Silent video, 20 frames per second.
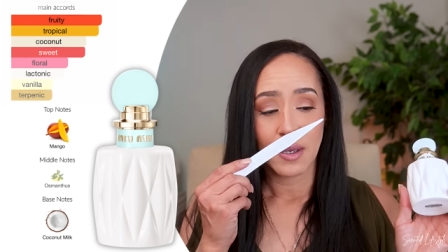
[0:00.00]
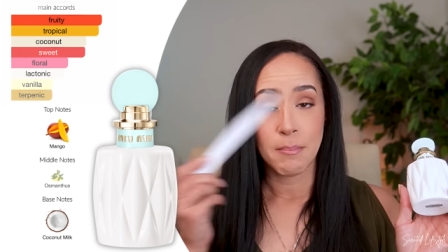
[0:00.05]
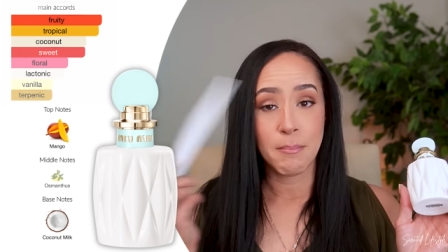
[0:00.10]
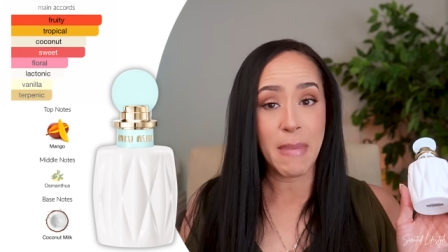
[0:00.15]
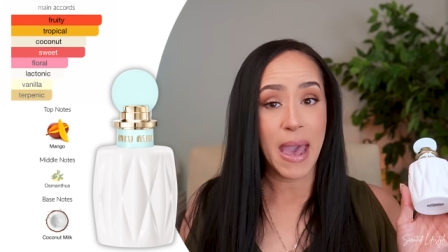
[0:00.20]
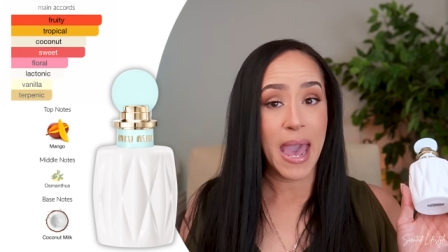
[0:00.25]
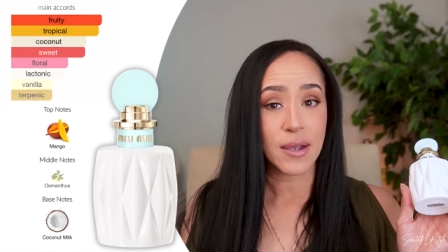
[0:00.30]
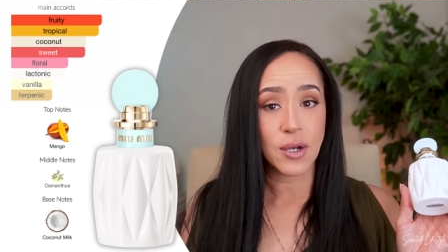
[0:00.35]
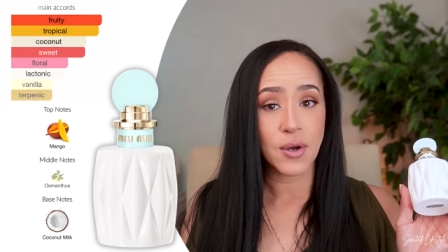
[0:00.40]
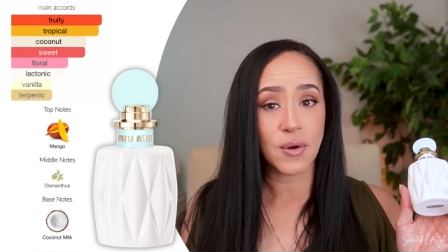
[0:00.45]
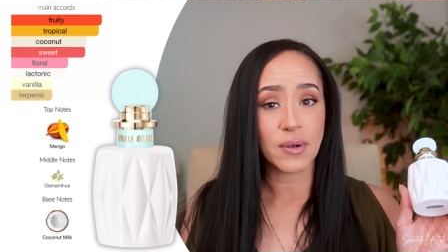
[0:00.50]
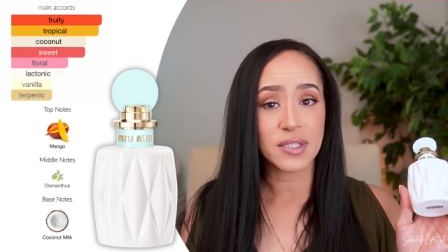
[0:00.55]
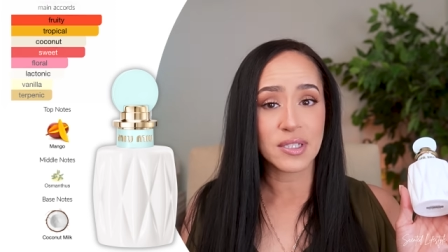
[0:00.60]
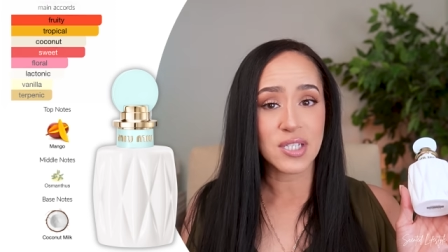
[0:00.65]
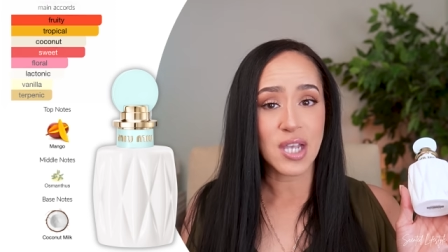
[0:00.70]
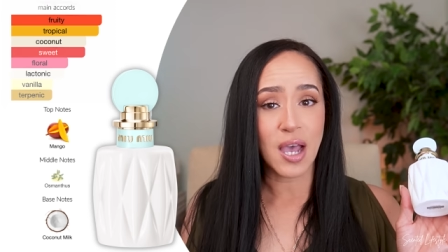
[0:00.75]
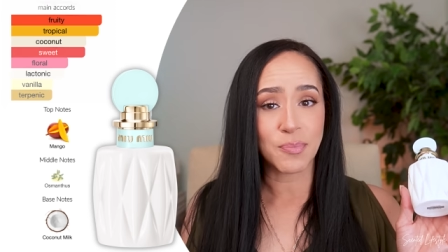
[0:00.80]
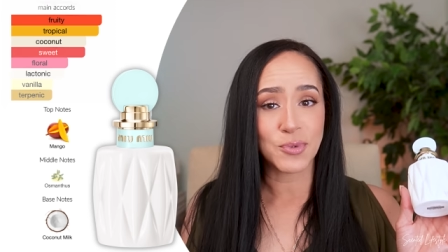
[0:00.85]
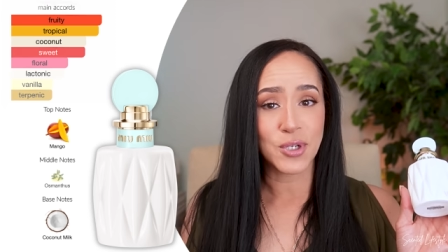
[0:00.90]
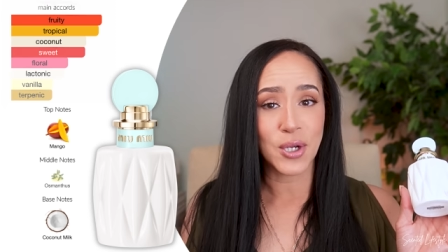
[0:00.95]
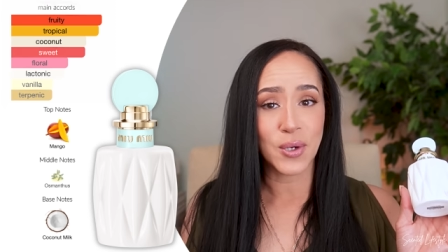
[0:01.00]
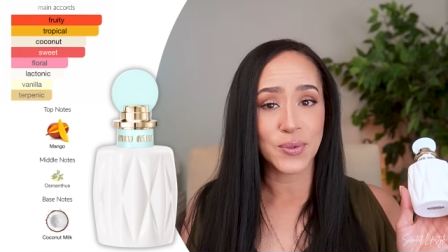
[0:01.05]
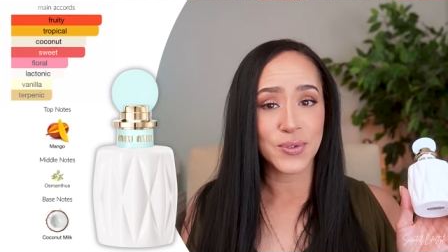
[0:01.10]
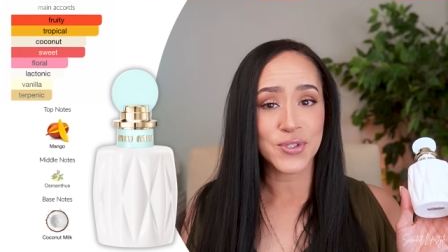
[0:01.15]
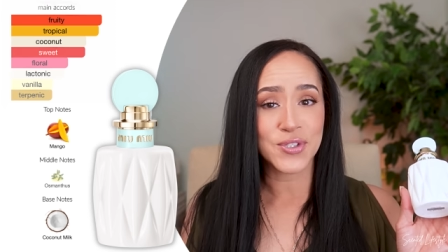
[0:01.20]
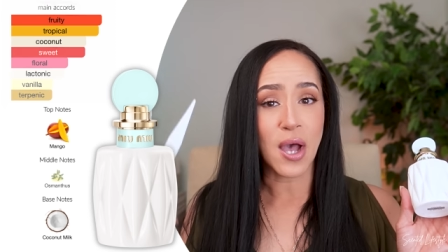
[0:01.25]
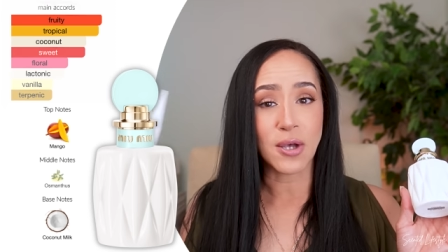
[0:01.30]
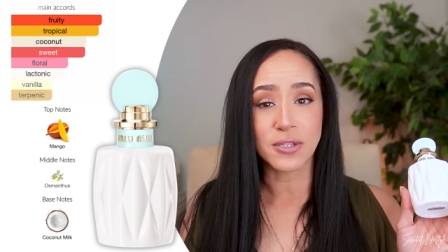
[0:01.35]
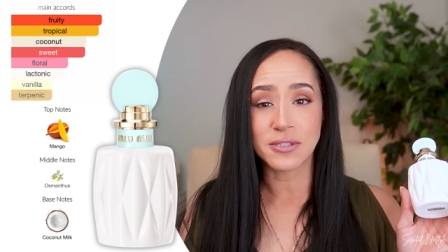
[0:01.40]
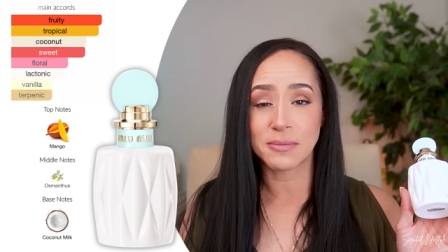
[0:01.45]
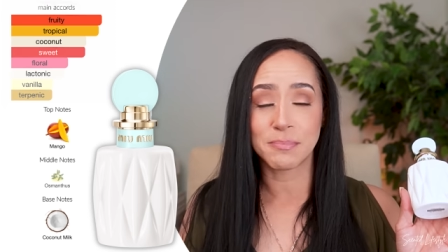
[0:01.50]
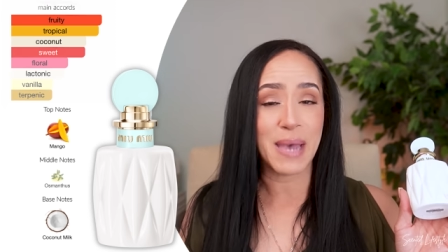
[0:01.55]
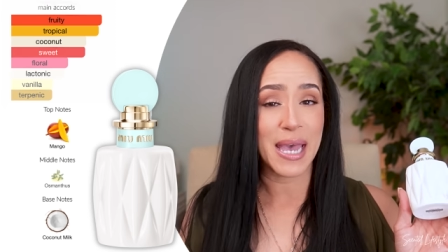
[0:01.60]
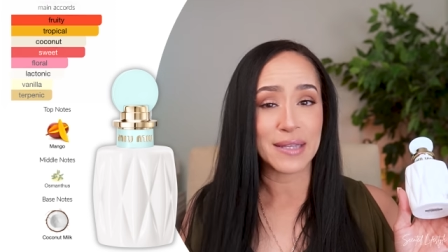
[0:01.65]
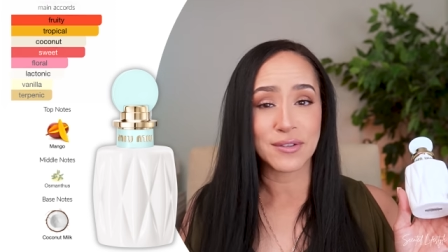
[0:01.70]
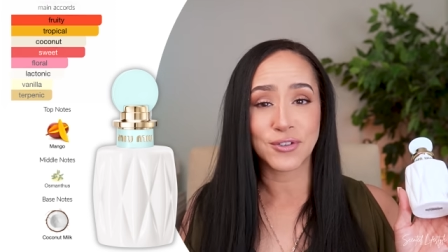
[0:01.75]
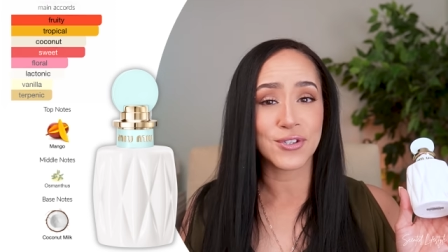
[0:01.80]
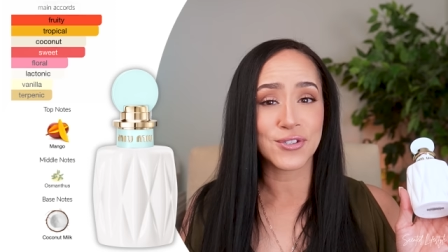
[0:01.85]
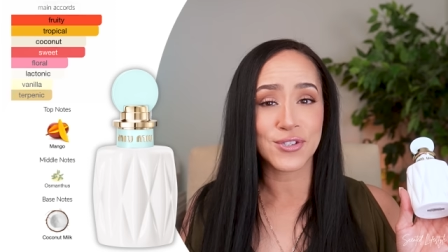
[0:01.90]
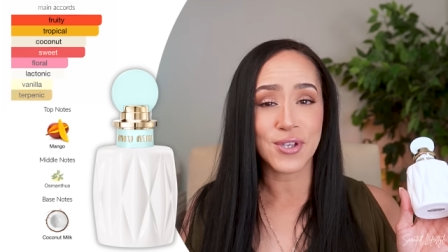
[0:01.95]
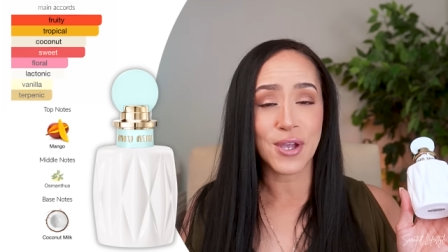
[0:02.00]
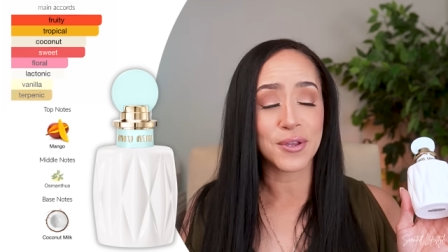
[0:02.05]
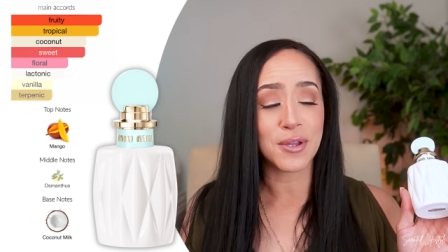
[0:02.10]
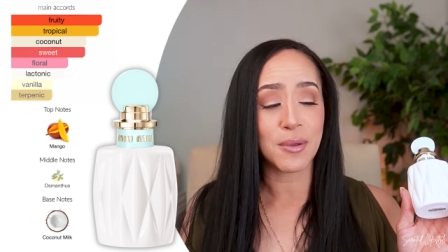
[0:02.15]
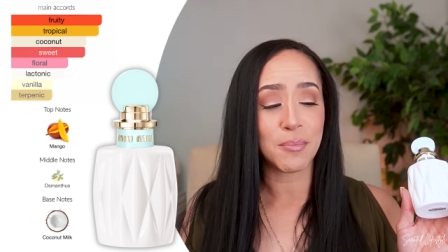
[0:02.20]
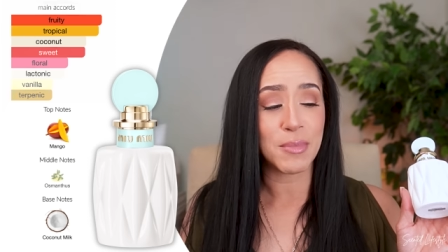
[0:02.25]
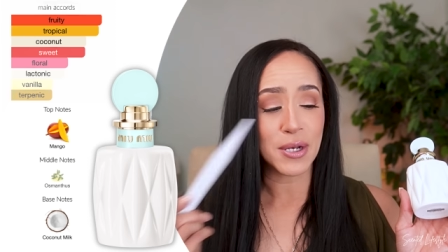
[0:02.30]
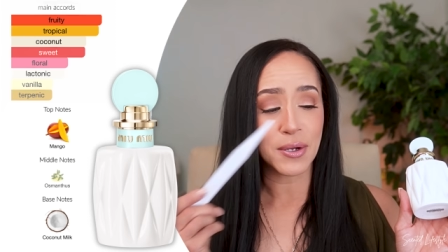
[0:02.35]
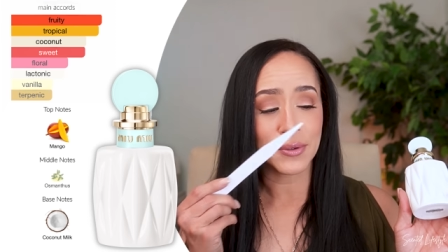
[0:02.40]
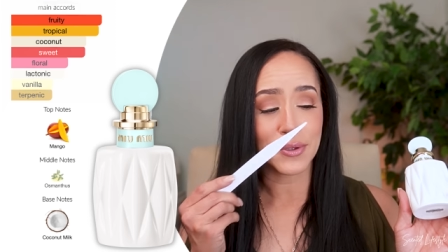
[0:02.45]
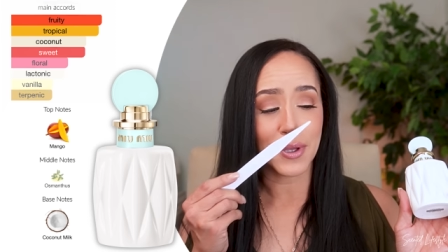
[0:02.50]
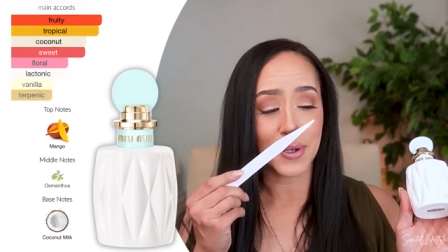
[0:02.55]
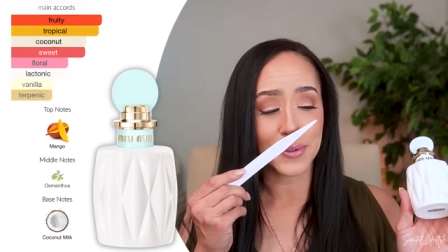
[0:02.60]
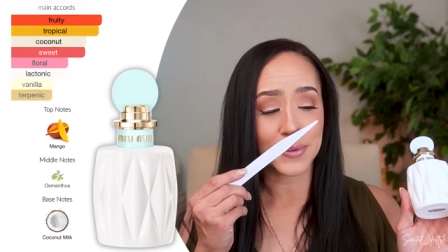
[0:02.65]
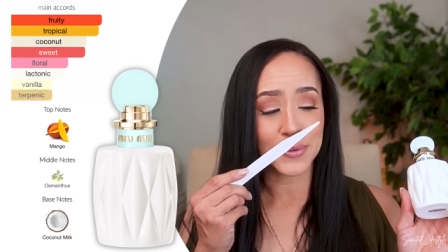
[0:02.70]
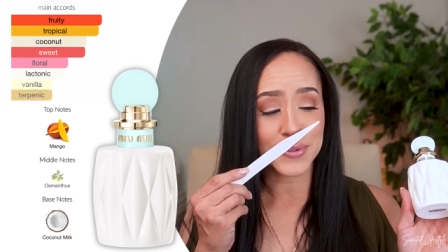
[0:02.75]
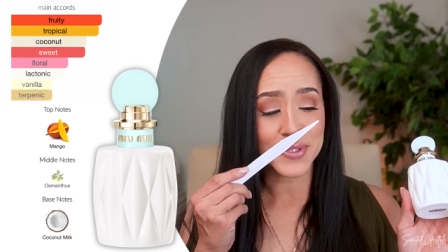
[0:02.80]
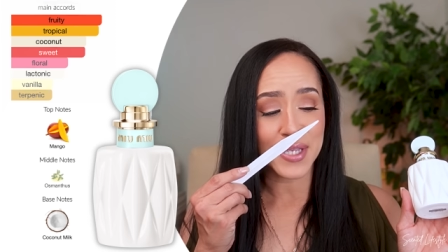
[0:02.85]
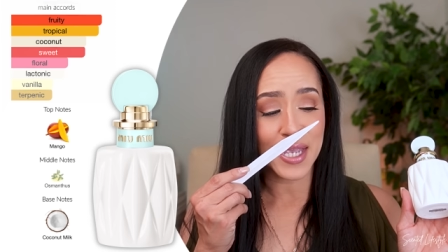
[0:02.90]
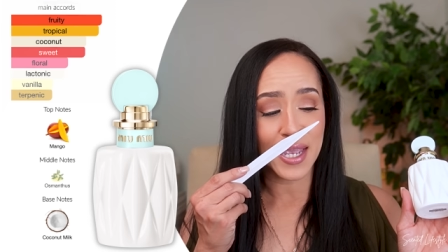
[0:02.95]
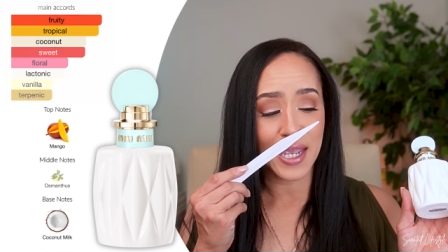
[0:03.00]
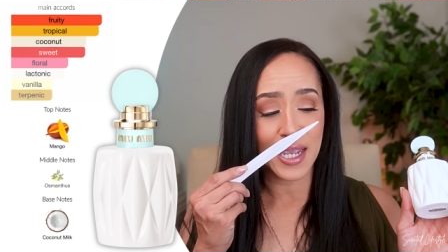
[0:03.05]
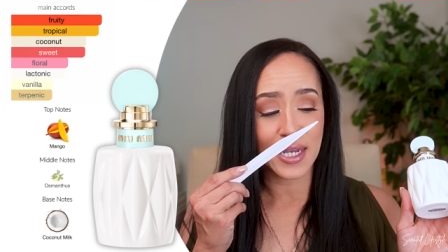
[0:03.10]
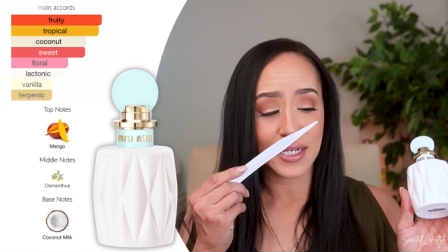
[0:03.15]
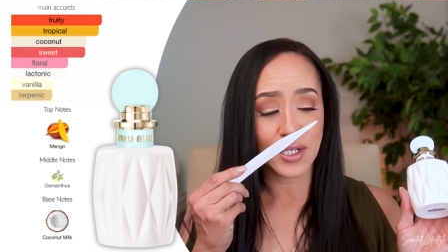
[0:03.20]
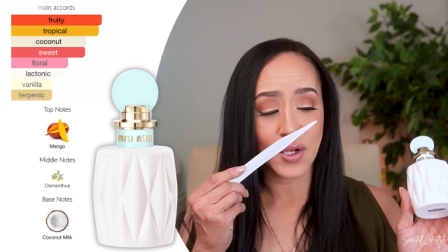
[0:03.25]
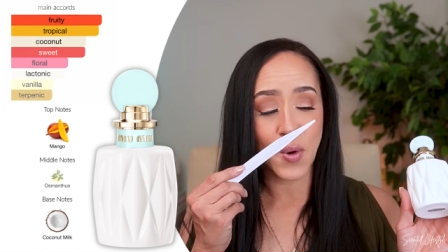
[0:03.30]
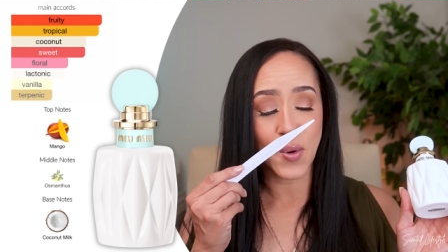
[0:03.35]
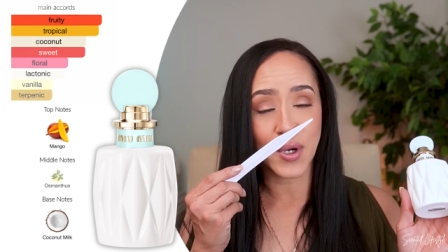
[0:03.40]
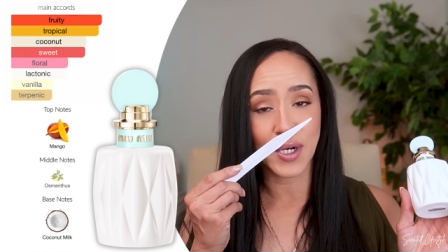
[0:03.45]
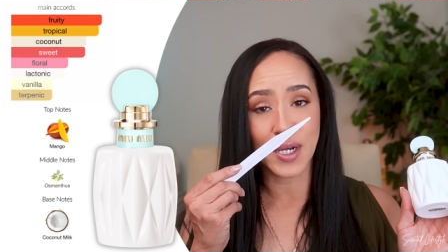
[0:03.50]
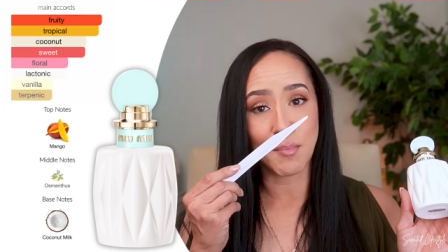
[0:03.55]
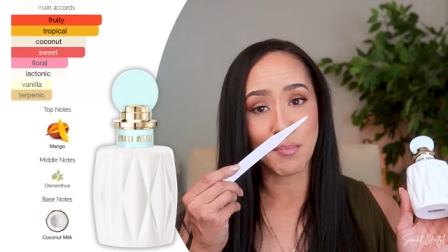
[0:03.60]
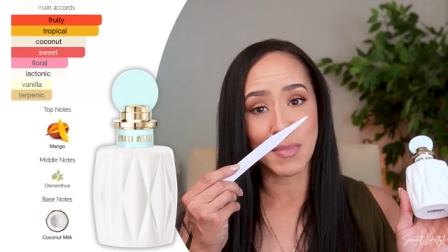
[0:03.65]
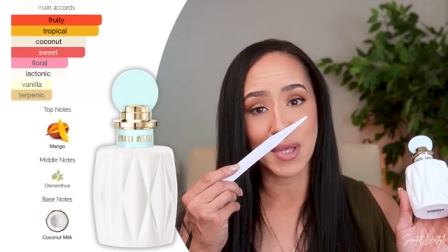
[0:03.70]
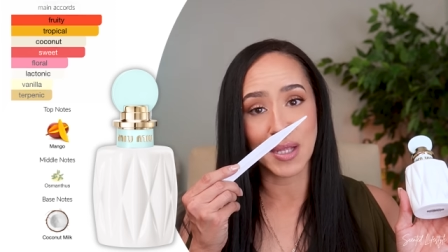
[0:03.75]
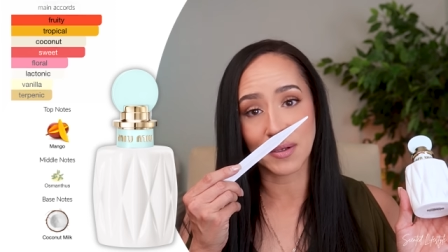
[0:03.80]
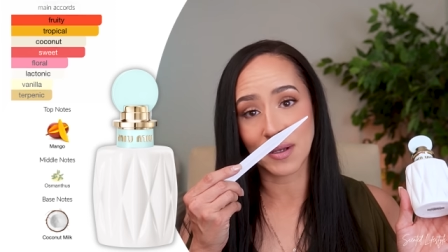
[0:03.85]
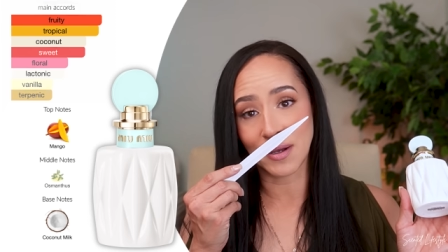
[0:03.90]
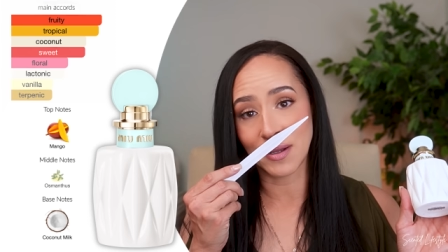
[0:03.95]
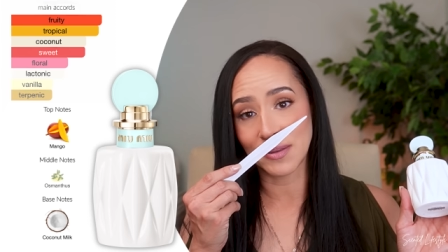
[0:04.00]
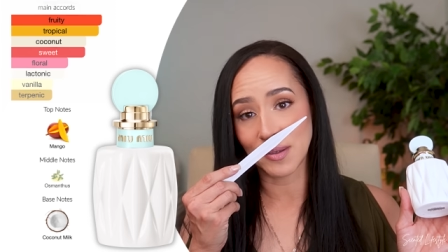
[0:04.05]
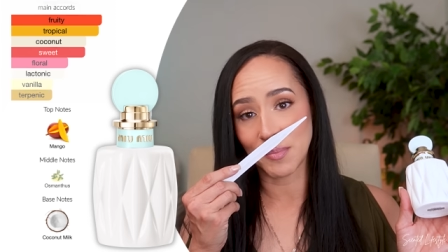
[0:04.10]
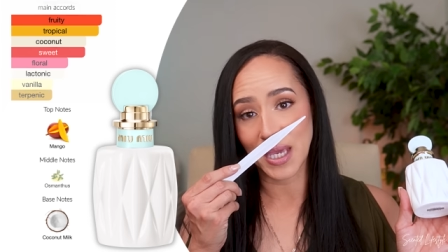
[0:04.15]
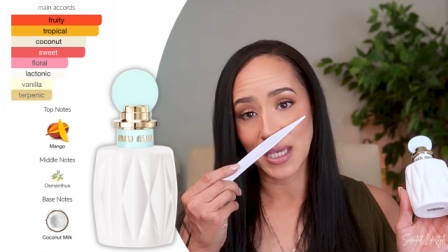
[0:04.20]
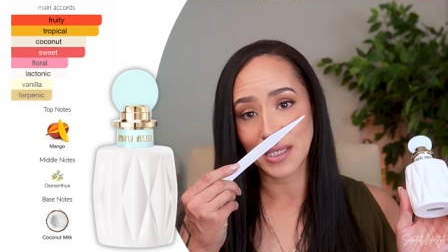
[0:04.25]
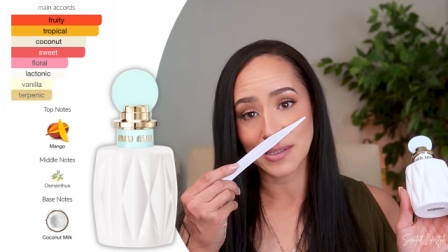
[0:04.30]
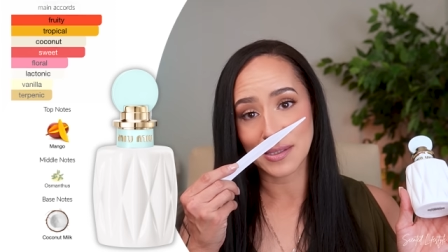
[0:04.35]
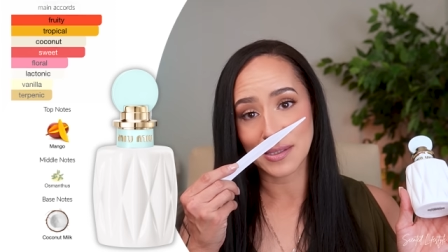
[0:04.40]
Mango on the top notes, osmanthus on the middle notes, and coconut milk on the